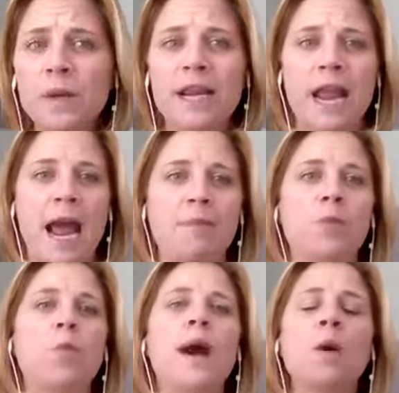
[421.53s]
recap
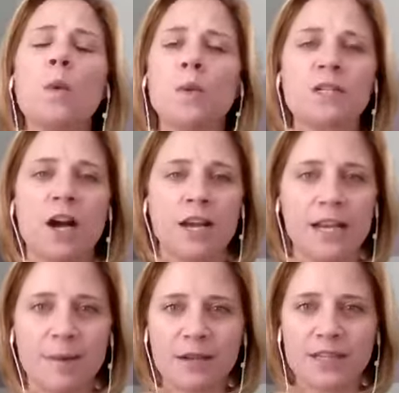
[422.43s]
what we're
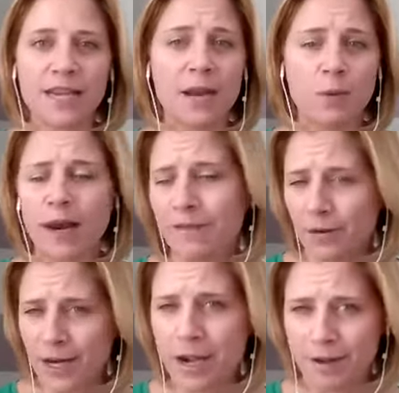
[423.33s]
talking about today and what I've
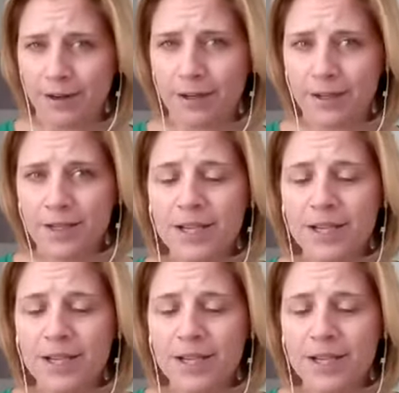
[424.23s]
already covered.